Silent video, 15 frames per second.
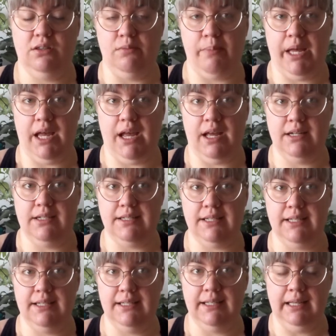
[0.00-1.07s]
the band
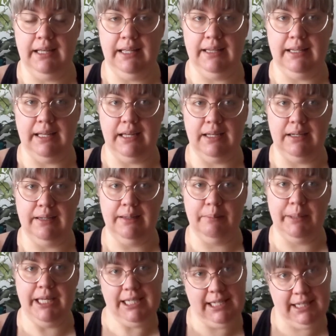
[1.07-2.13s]
and then
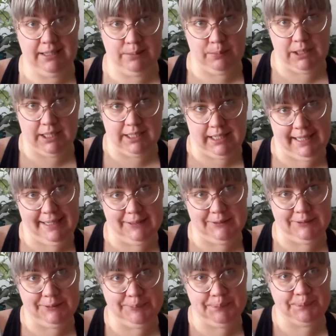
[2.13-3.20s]
picking a bigger
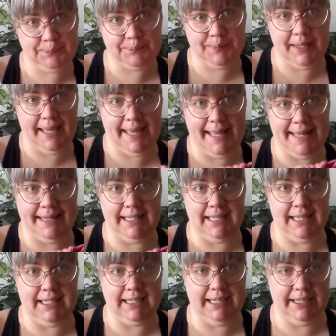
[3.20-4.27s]
needle and
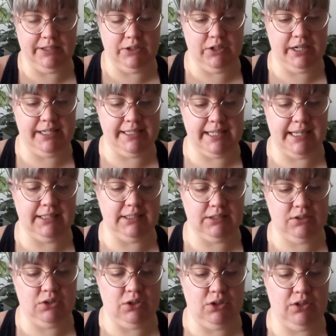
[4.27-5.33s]
then increasing
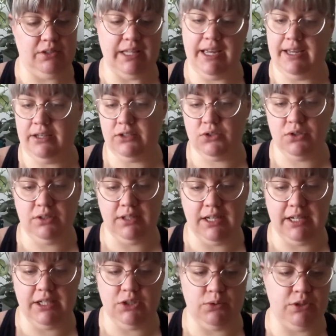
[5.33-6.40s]
to the extra
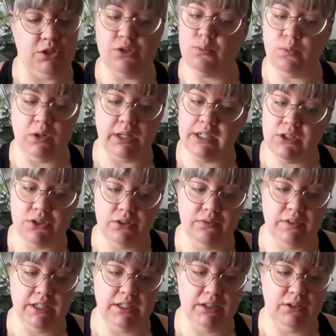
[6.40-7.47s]
large, which is what I should
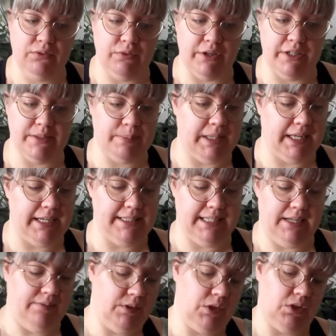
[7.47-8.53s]
have knit in the first place,
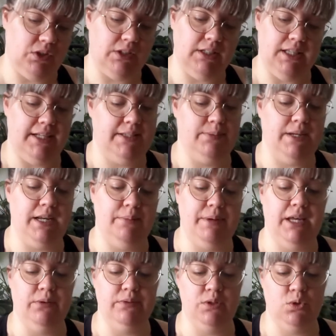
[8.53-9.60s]
even though the last one I
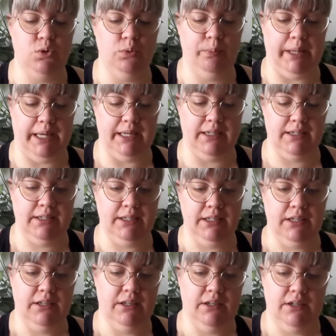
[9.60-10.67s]
made was too big,
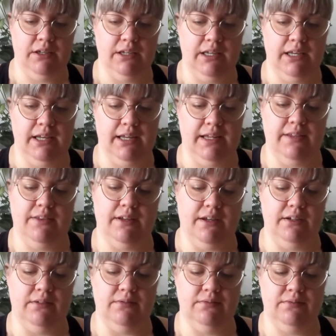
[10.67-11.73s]
and
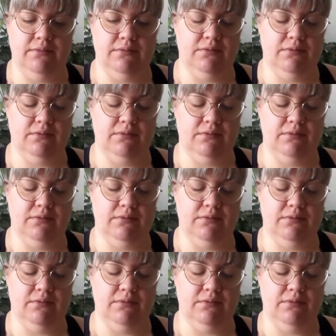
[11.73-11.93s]
then